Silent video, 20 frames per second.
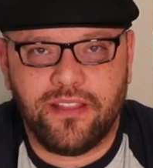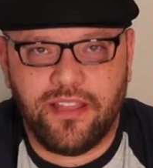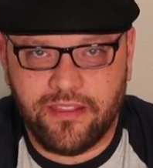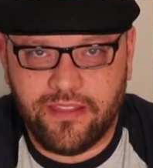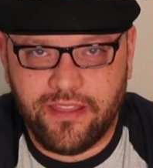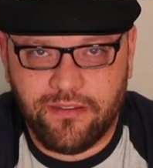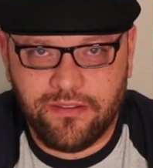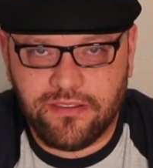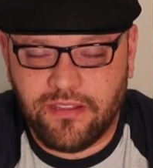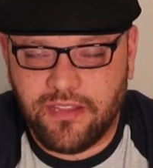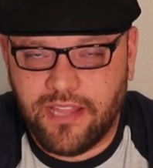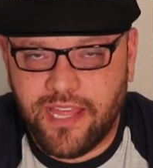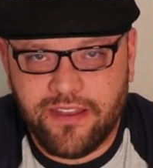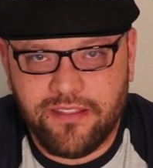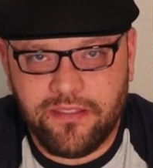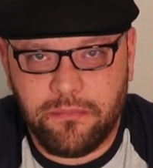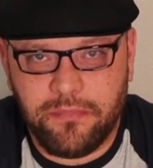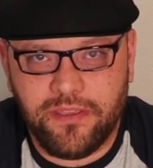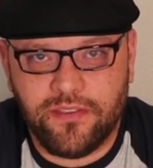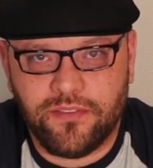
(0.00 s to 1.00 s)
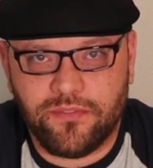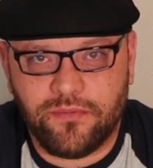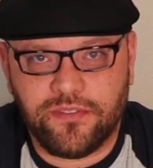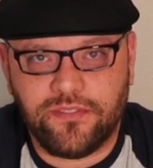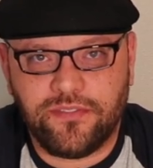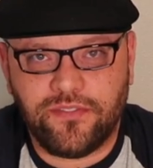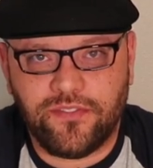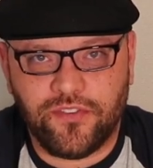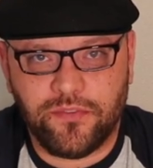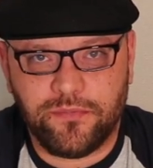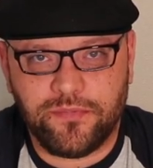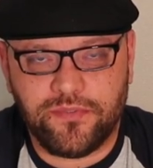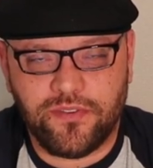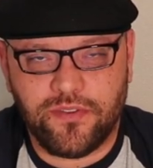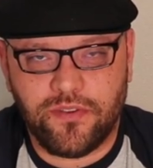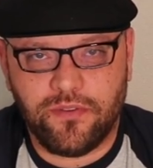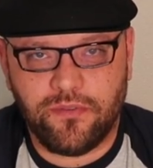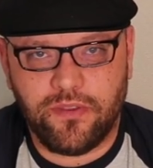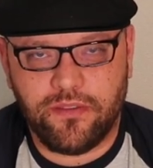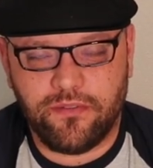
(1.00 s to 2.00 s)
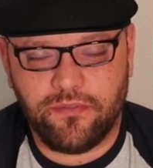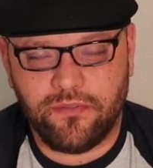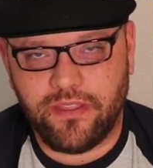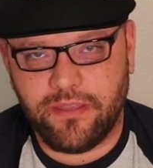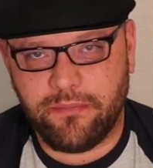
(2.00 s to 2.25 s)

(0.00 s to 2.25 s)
That was a lot of the meals were soup, so it,